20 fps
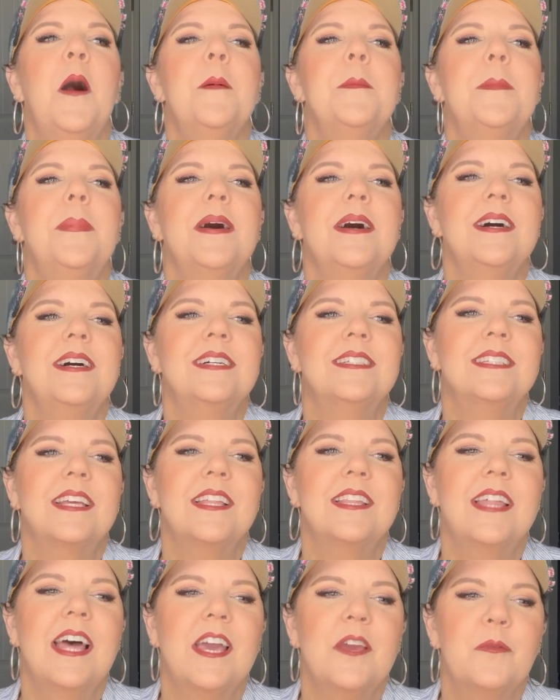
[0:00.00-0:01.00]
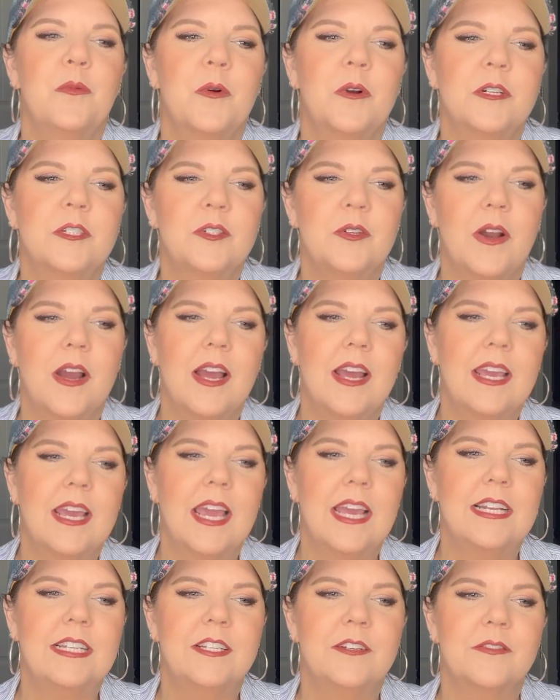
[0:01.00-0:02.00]
But they were trying
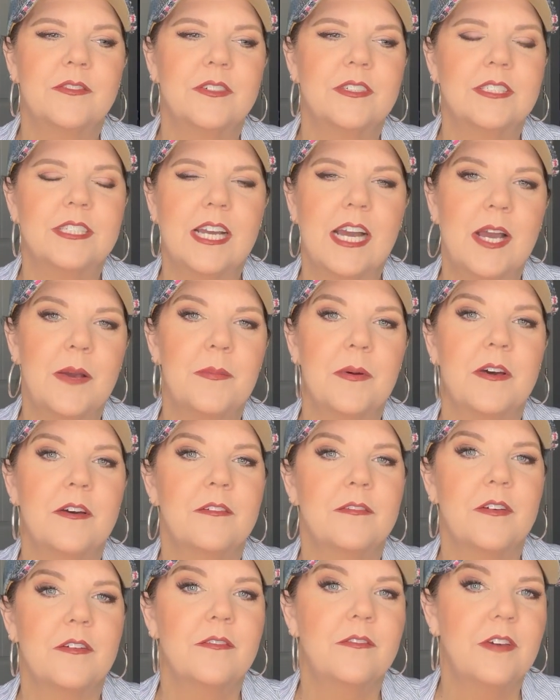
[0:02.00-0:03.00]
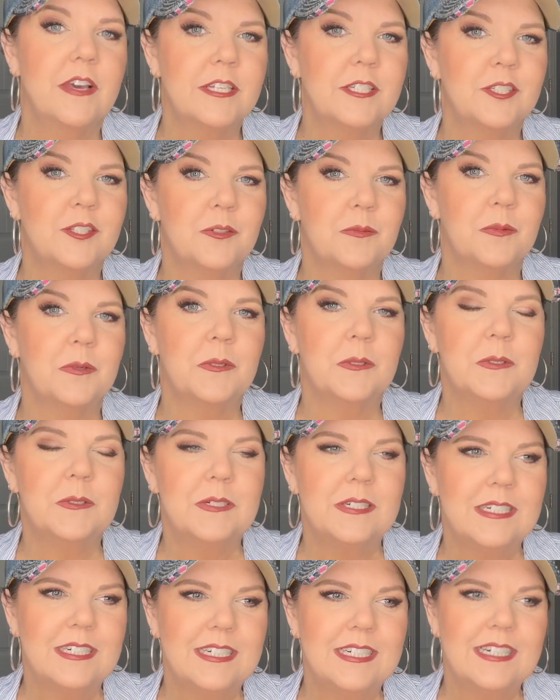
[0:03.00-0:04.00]
a different type of
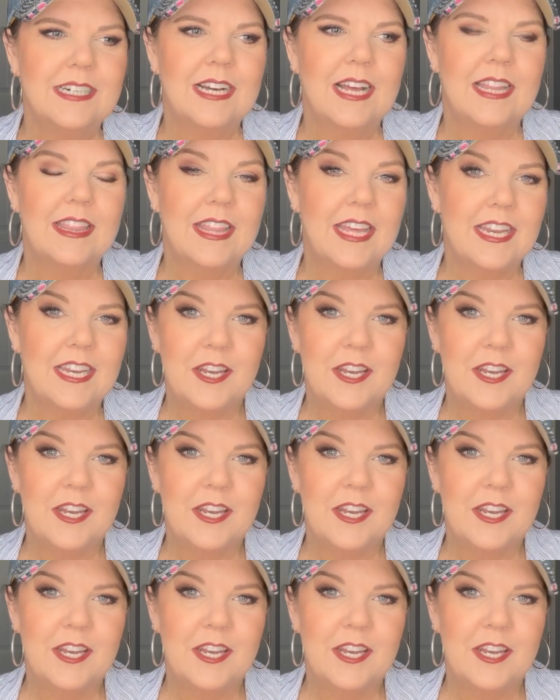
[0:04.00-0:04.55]
vegetable they had